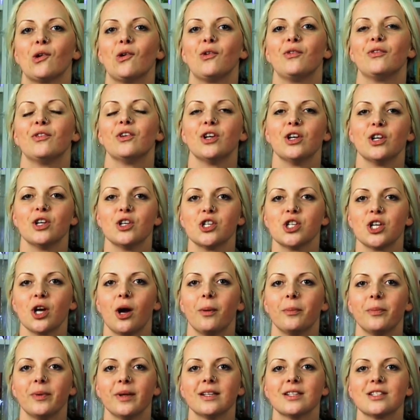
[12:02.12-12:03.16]
over
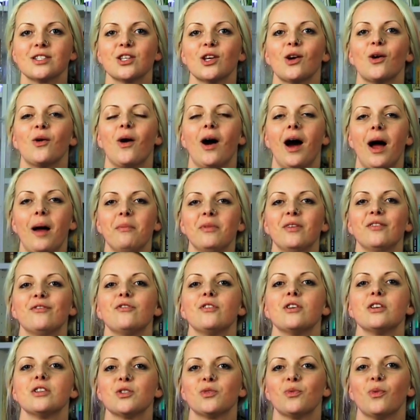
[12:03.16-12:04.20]
shopping, so I'm the
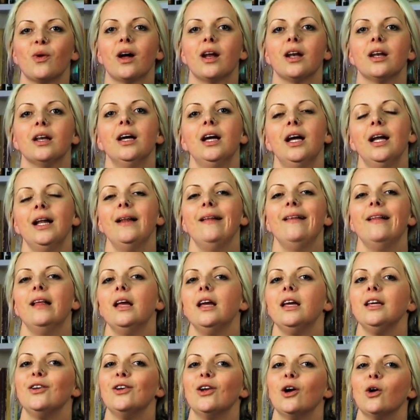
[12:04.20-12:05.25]
first one,
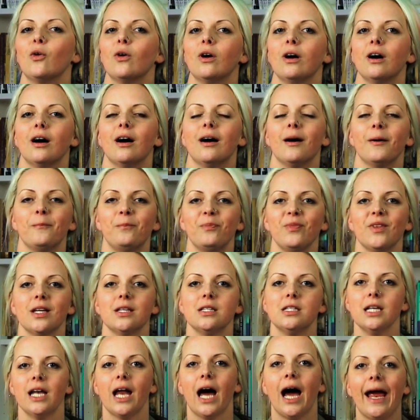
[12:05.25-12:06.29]

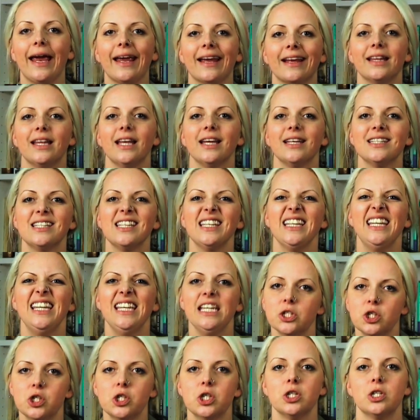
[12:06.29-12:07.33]
denying that
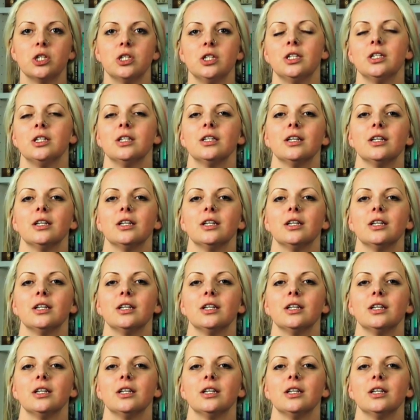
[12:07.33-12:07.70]
each